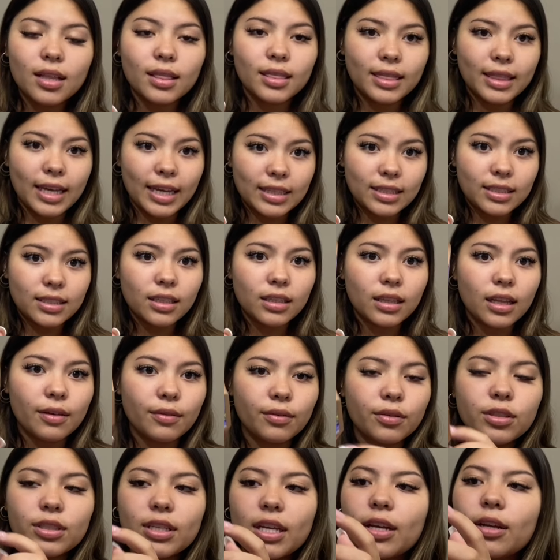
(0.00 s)
that's the
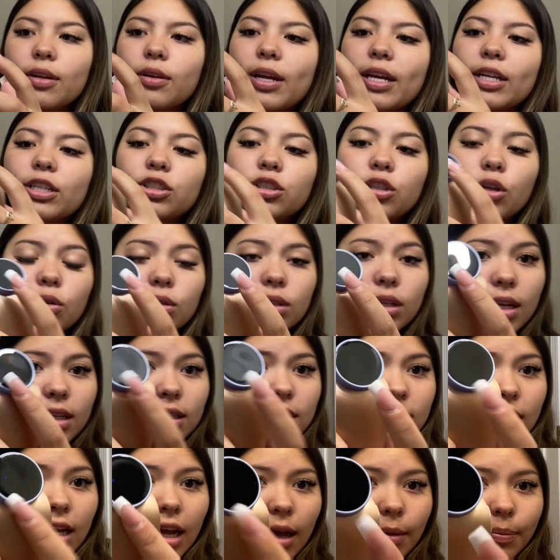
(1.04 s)
levels and it shows on
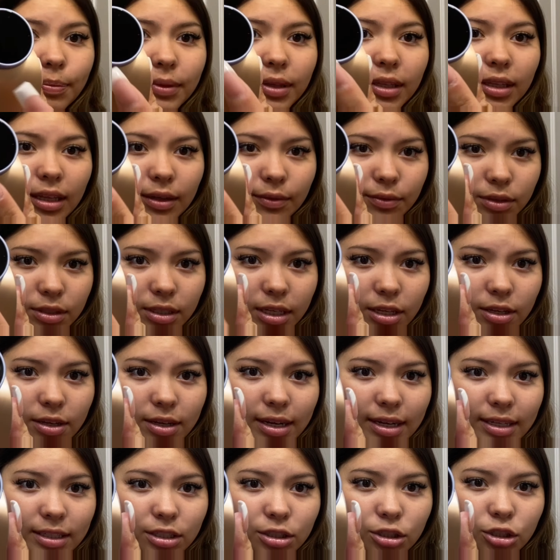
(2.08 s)
top the levels that you
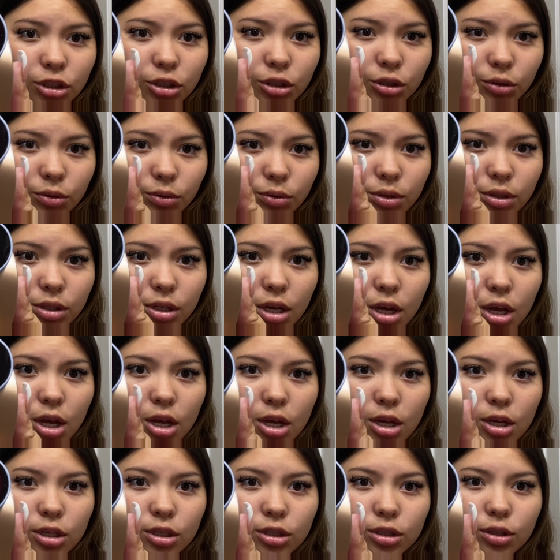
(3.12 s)
guys choose.
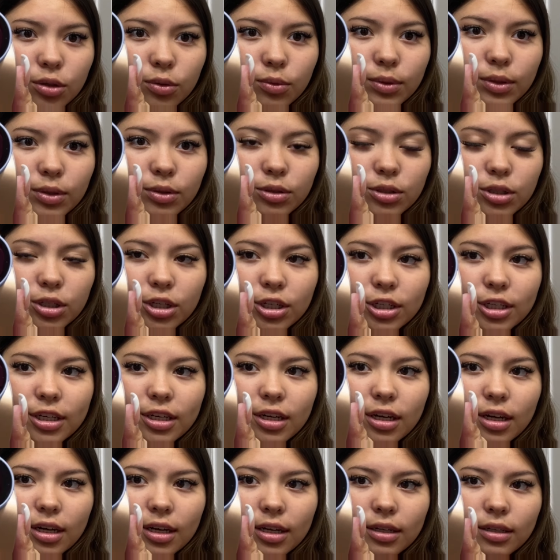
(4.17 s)
So when you turn it
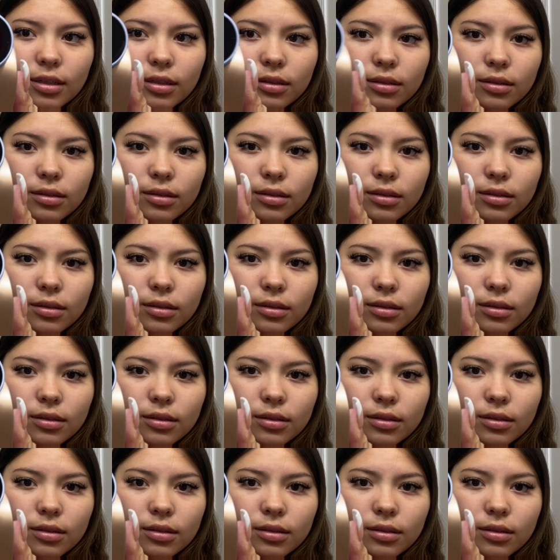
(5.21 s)
on,